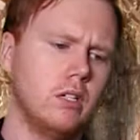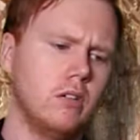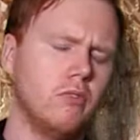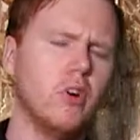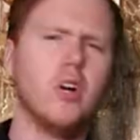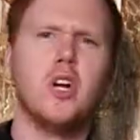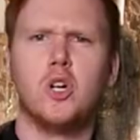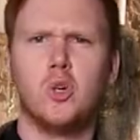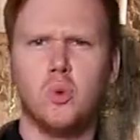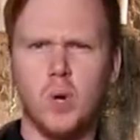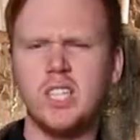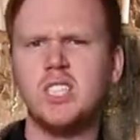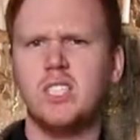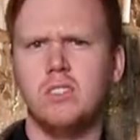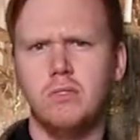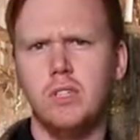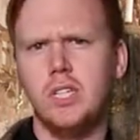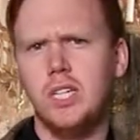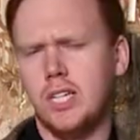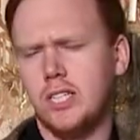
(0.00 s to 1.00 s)
very
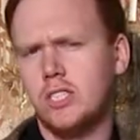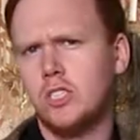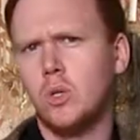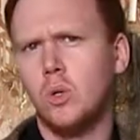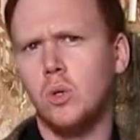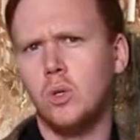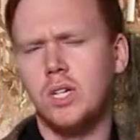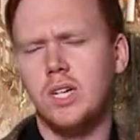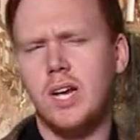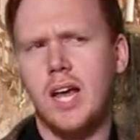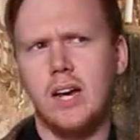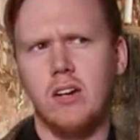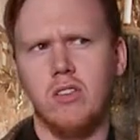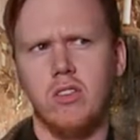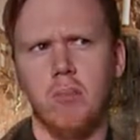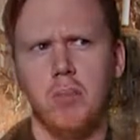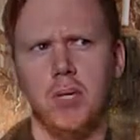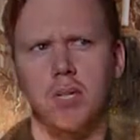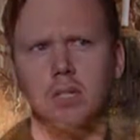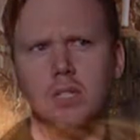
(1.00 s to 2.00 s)
aggressively escorted out of
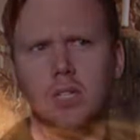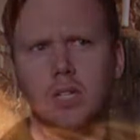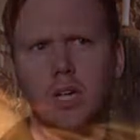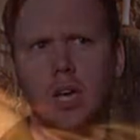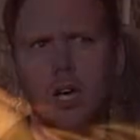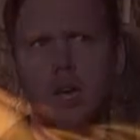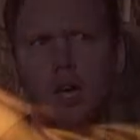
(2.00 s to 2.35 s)
the building.